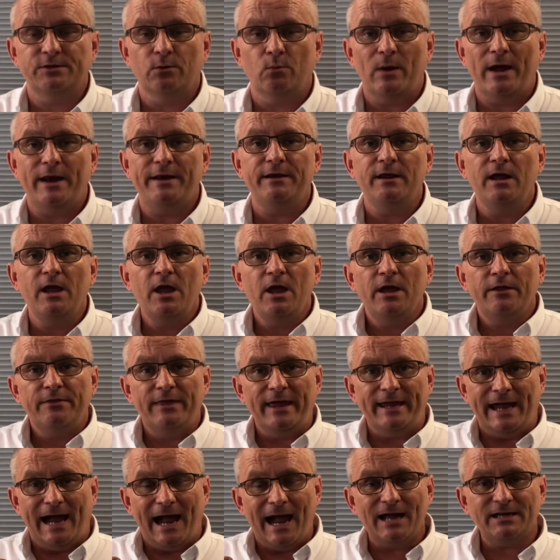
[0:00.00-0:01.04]
So when
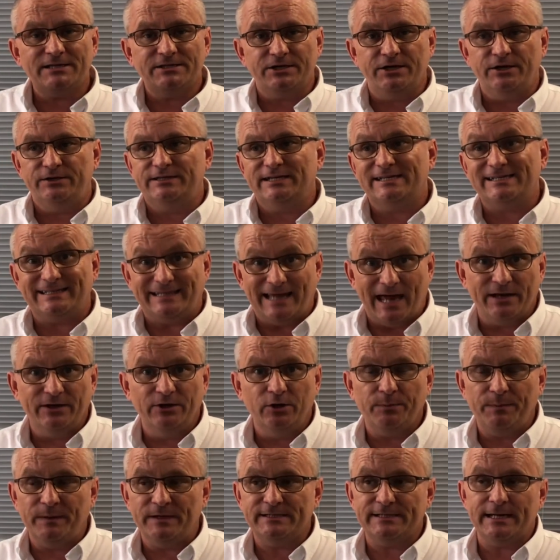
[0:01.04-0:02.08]
they ask you to stand
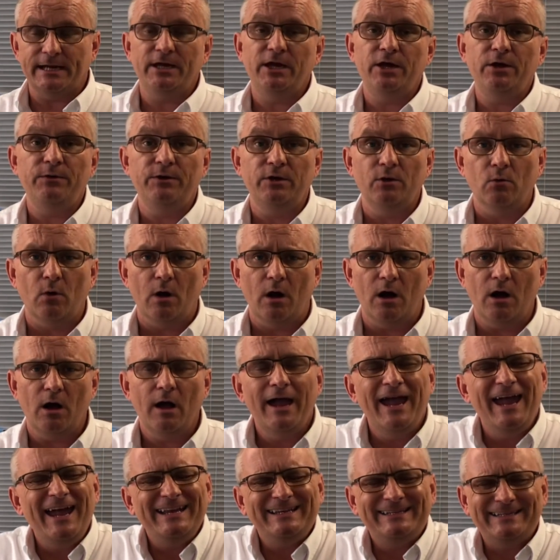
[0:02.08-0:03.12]
up and say who you are,
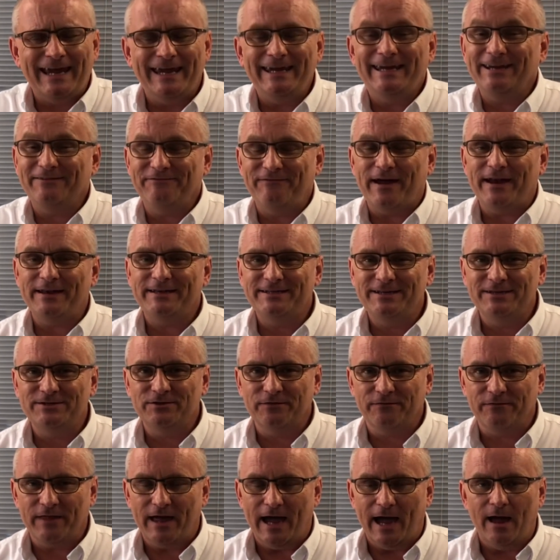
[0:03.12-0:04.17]
take advantage
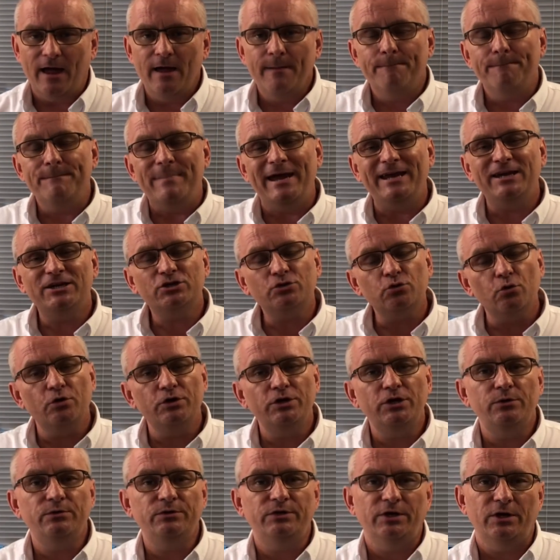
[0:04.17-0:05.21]
of that. Make sure
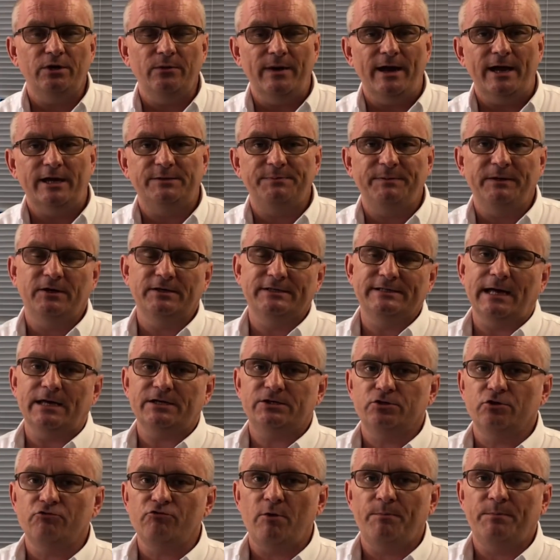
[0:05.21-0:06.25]
you do it because
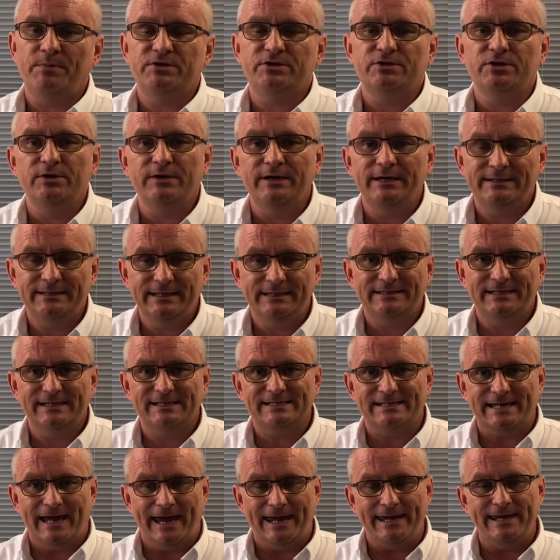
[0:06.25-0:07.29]
that's your opportunity to
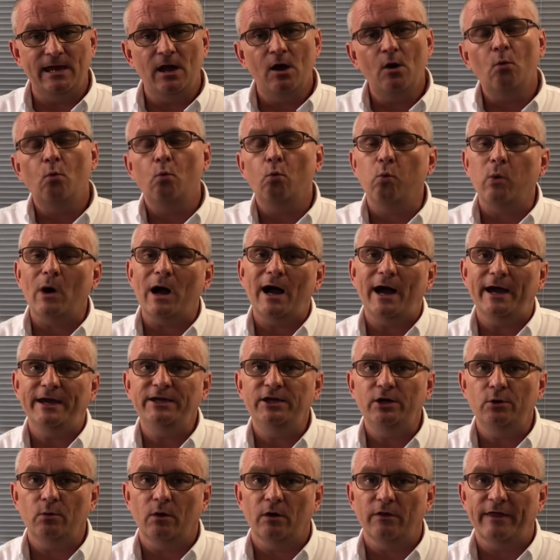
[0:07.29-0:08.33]
say why
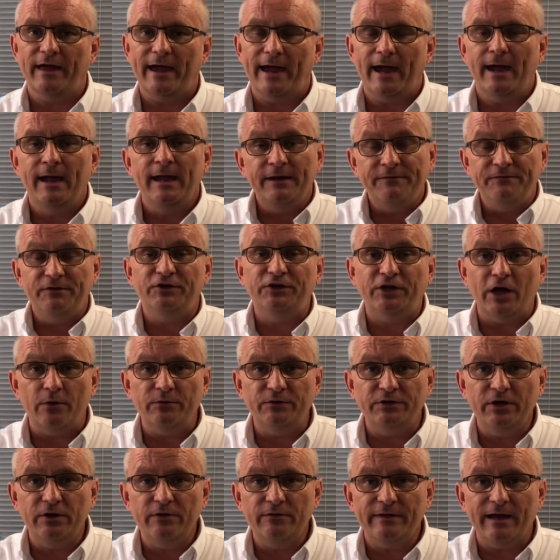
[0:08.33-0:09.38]
you are there. If you don't
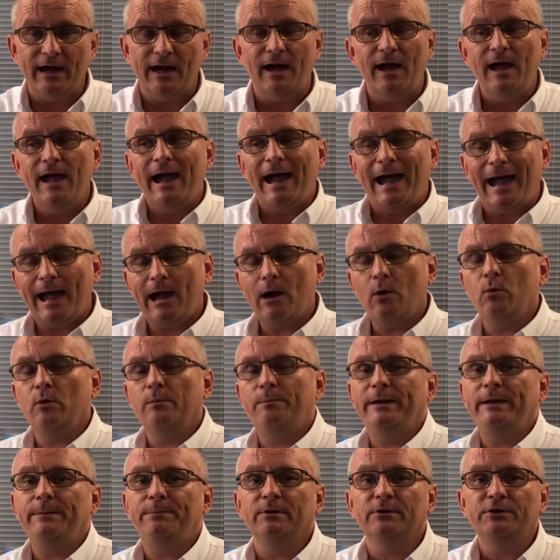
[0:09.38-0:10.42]
do that, how will
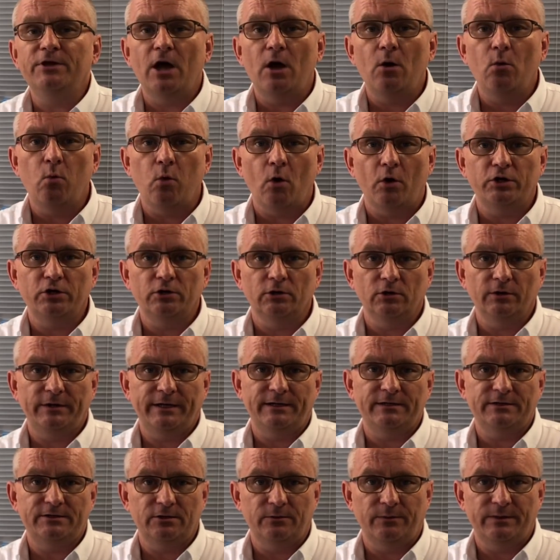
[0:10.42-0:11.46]
people know what you're
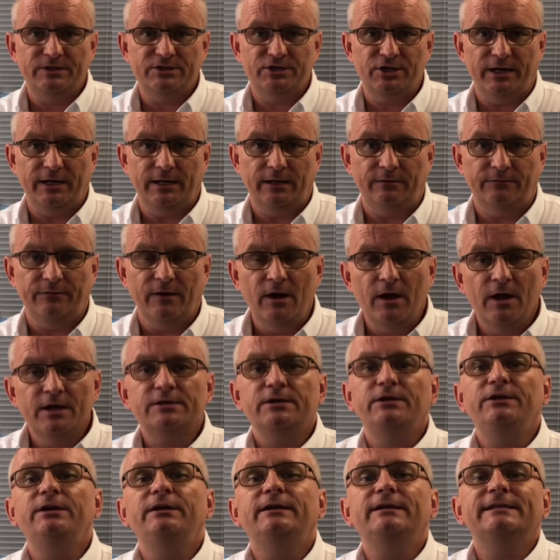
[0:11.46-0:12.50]
looking to achieve? So
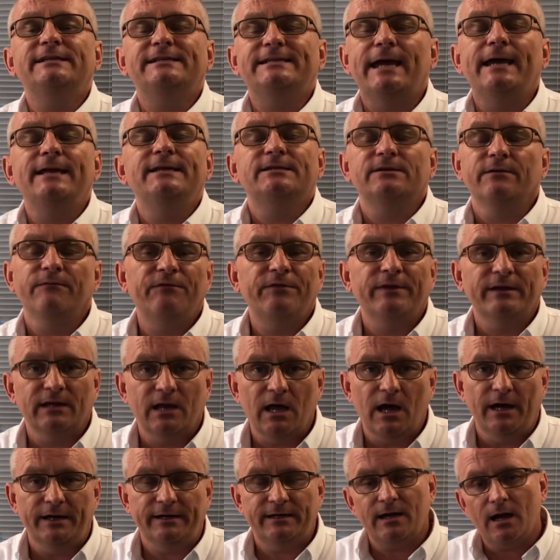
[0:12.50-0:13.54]
you could say something
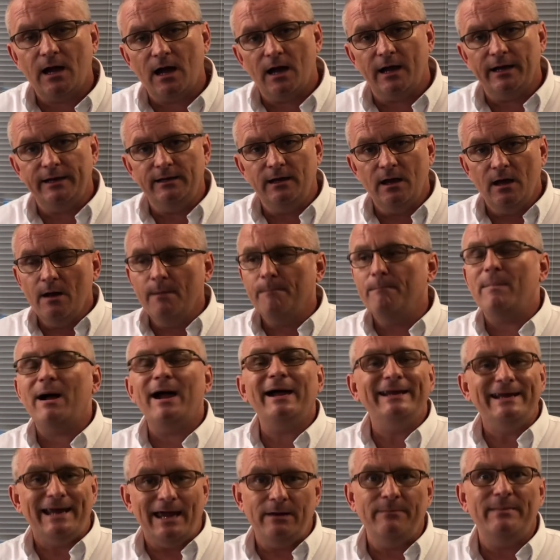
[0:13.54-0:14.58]
like, hi,
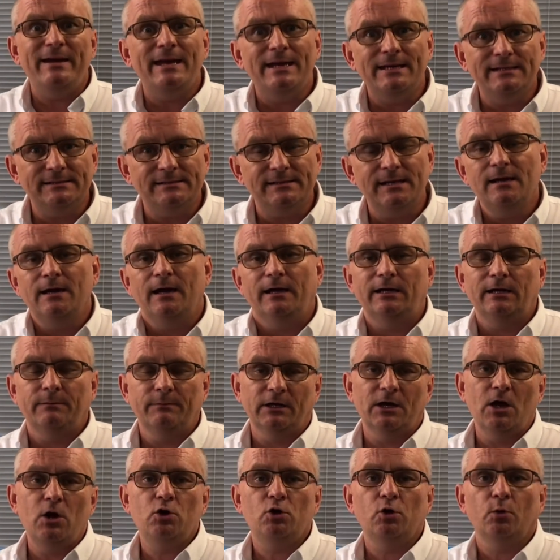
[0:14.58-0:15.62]
my name is, and I'm a
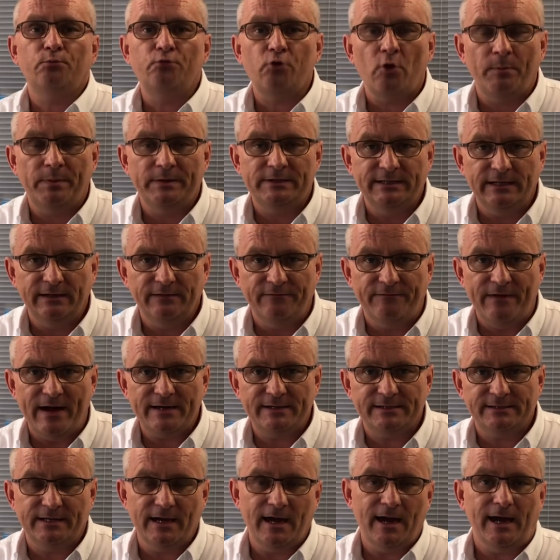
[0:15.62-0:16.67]
local property
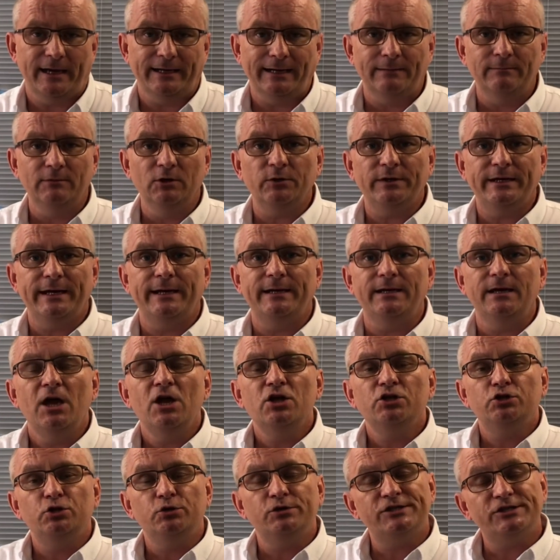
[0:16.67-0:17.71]
investor, and I'm looking
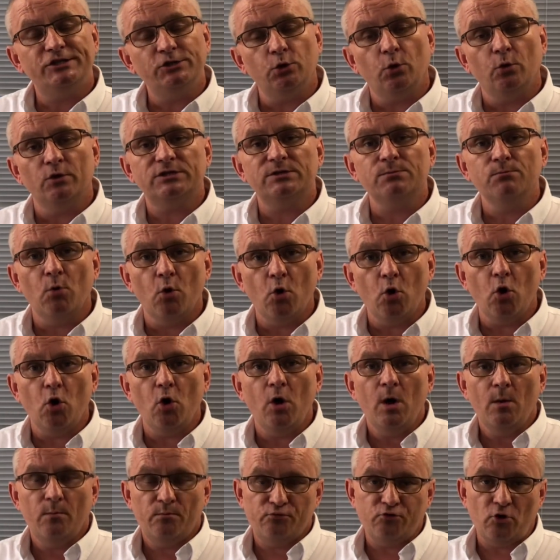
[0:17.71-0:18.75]
to source
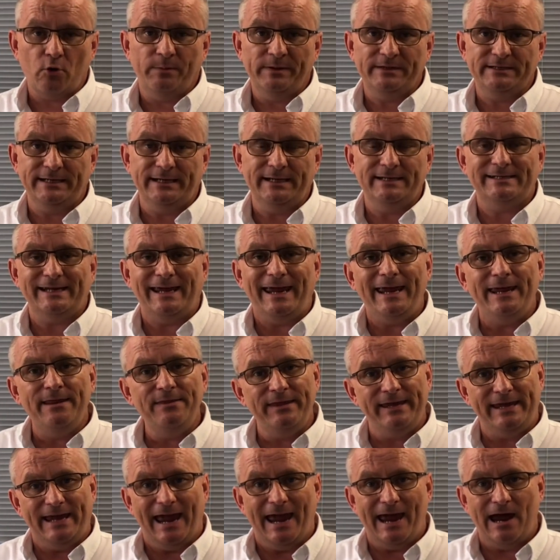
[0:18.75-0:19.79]
more properties in
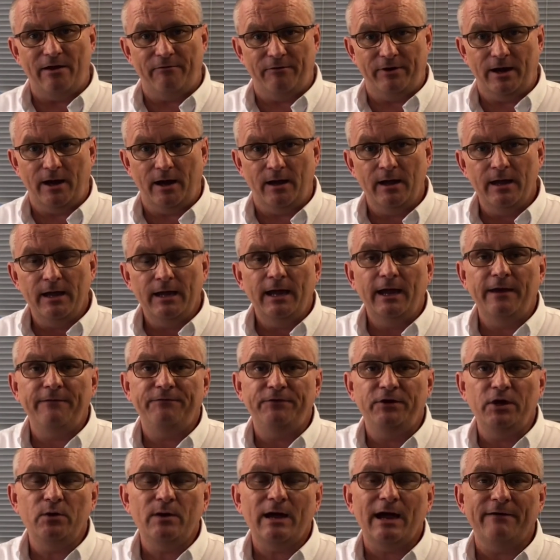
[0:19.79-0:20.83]
the area. If
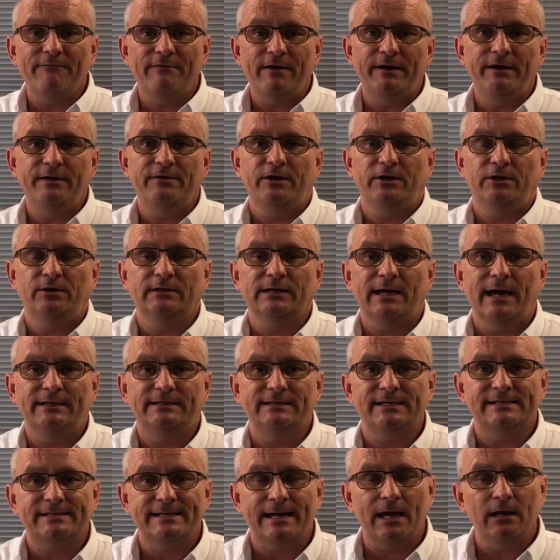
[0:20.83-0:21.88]
you have any that you'd like
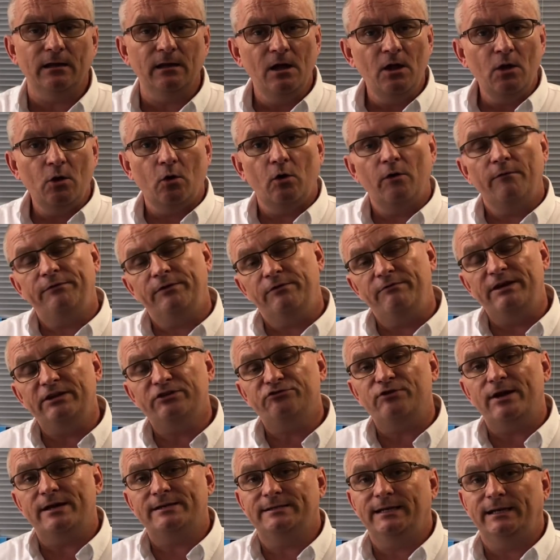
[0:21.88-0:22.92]
to sell, or if you're
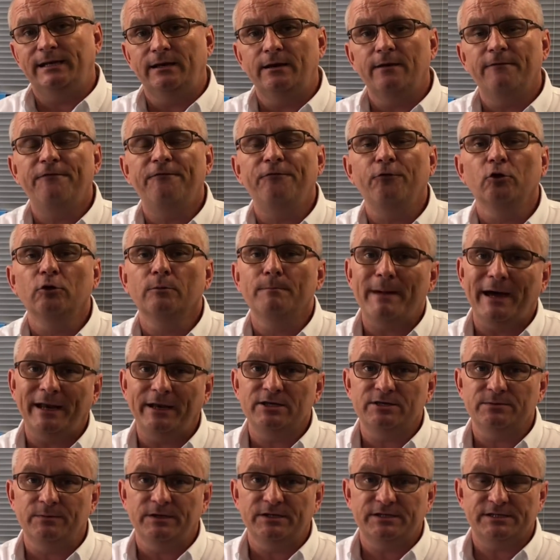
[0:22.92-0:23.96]
interested in a full
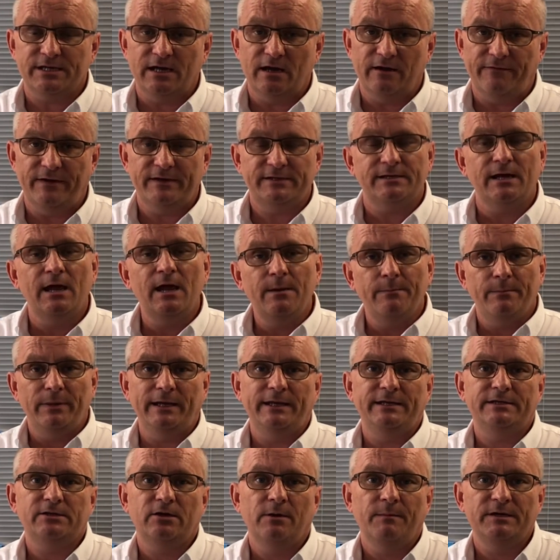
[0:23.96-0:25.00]
management service,
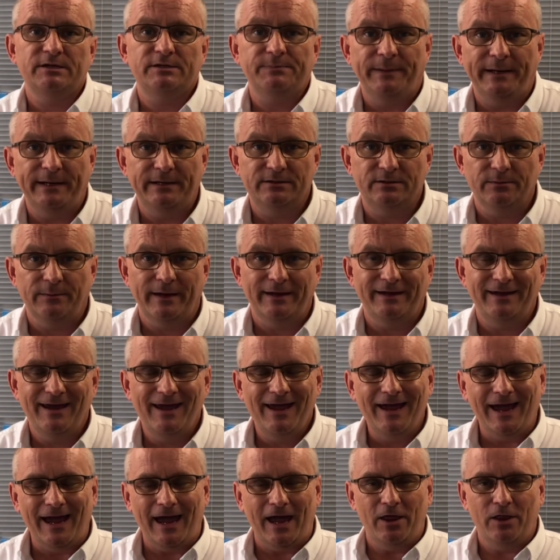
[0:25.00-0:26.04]
please come and speak to me
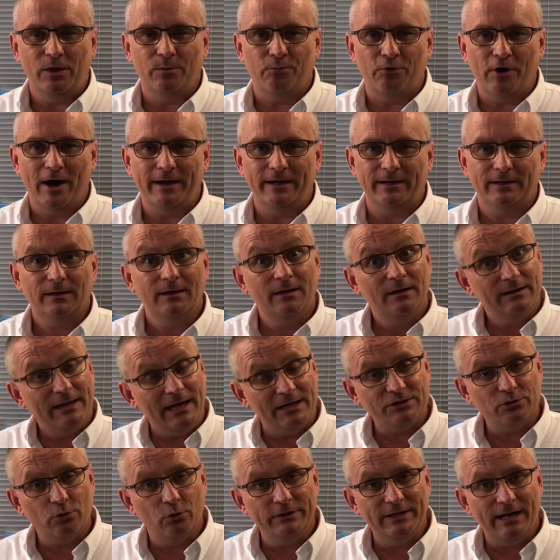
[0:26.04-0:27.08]
at the break.
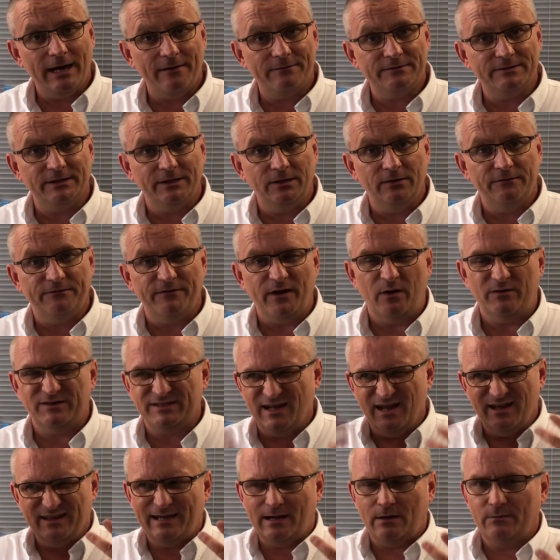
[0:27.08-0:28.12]
That's all you have to do, folks.
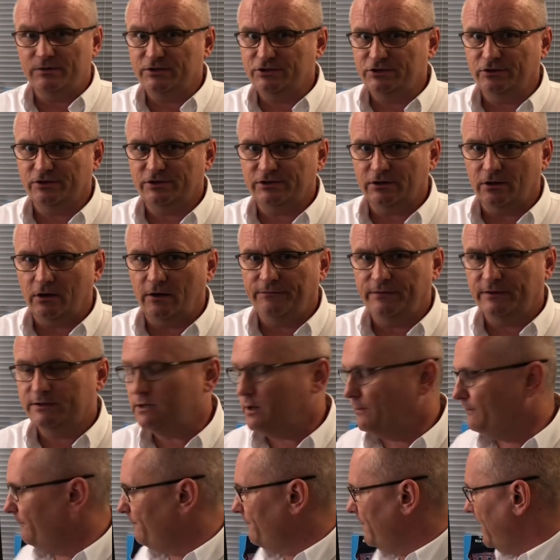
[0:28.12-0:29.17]
That was just off the
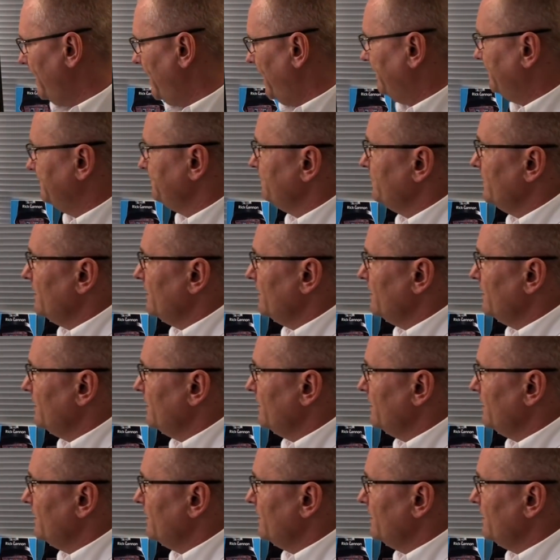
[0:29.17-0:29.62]
top of my head.